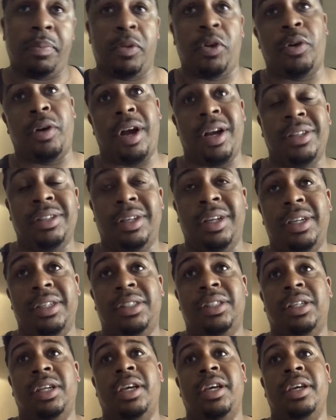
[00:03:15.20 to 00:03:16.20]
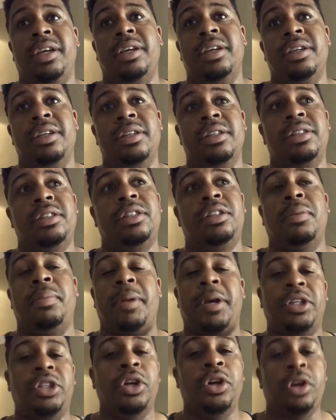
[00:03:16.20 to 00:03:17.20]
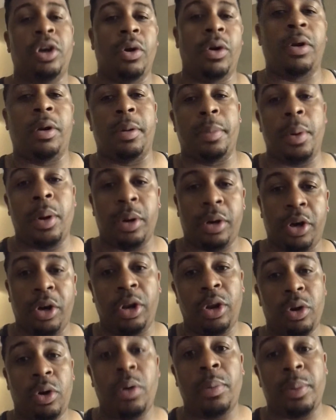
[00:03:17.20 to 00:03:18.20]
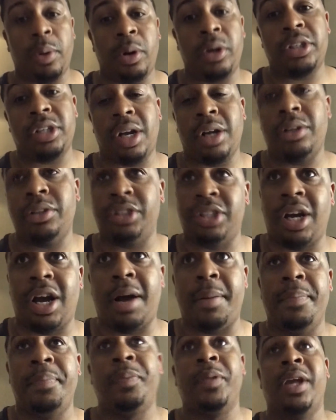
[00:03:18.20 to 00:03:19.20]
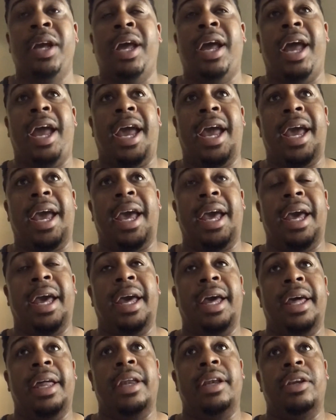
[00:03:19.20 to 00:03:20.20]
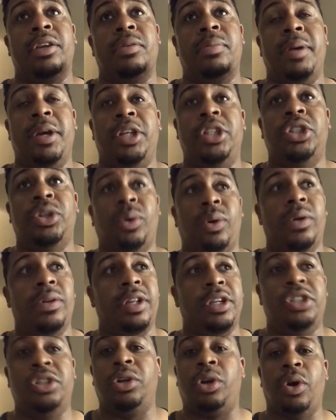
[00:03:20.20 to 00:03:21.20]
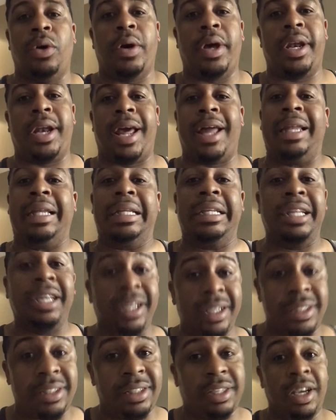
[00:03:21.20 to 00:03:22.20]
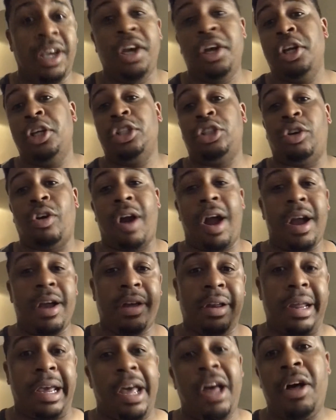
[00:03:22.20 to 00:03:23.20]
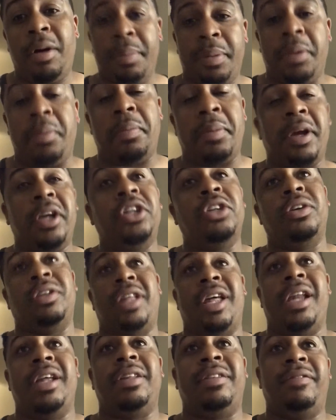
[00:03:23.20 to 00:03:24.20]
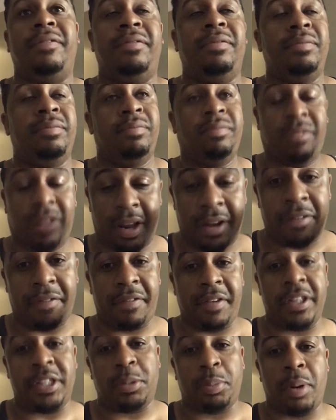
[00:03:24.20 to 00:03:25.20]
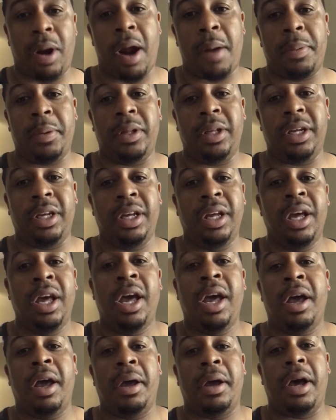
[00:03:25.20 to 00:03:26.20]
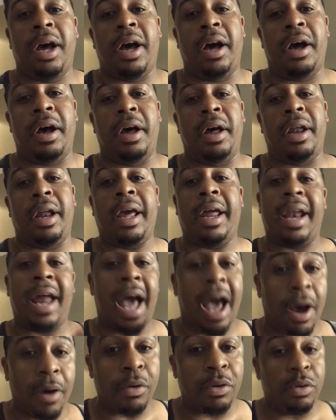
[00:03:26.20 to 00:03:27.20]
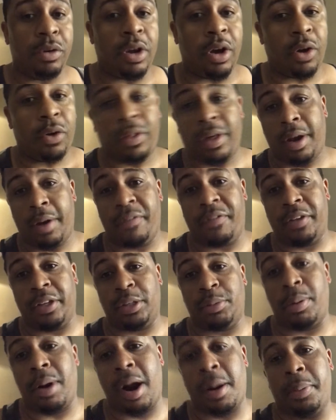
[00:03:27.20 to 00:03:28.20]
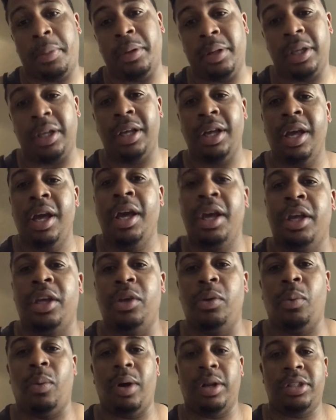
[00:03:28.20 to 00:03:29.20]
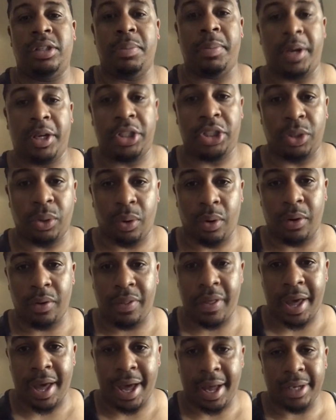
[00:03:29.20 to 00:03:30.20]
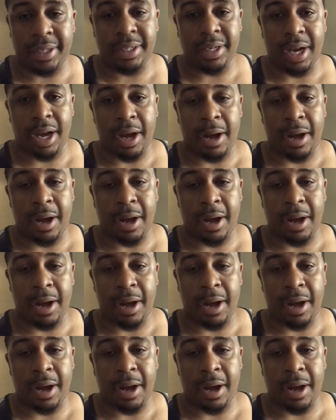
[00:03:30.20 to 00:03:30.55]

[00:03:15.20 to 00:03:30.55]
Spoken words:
Craigslist, is to make sure you go to your local motorcycle shop and you make sure that you go and at least try on a helmet and make sure that it fits properly. And how you know that it fits properly, you want to make sure that